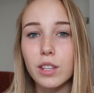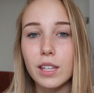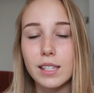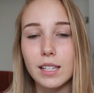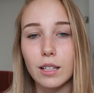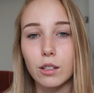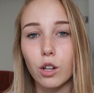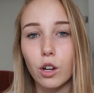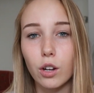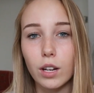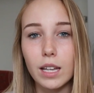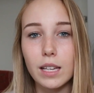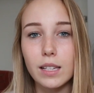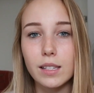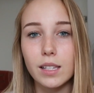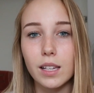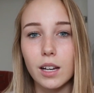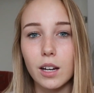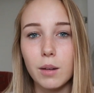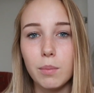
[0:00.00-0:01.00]
That's a lot
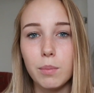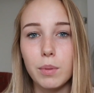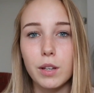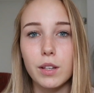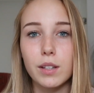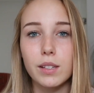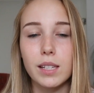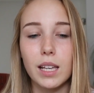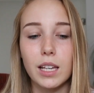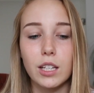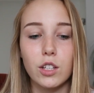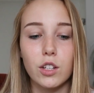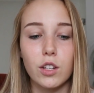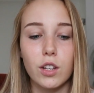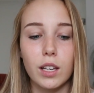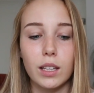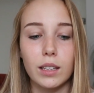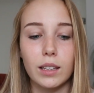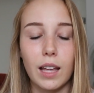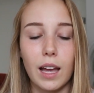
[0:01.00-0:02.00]
easier because then you
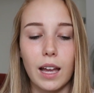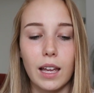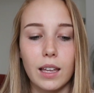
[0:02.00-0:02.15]
can